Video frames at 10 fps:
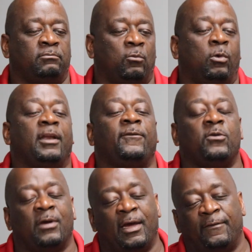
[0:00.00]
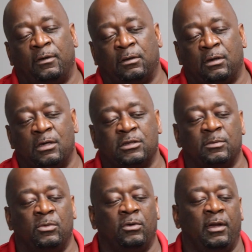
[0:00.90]
What if you have a
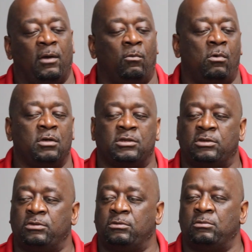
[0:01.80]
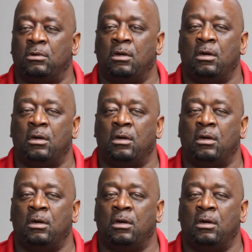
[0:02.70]
customer that wants to